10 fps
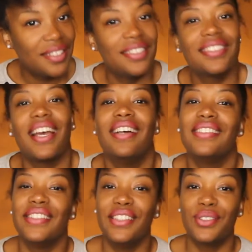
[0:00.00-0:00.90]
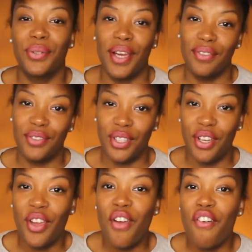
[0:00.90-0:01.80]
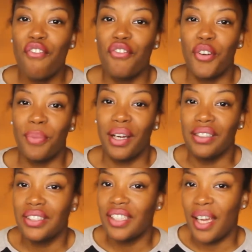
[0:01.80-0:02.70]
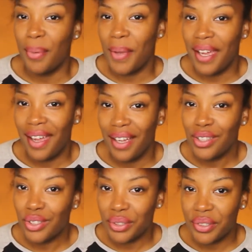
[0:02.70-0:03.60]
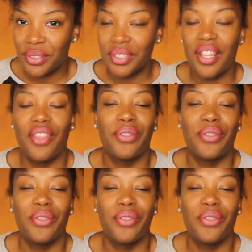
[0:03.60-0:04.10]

This content is crafted for my Chebe angels,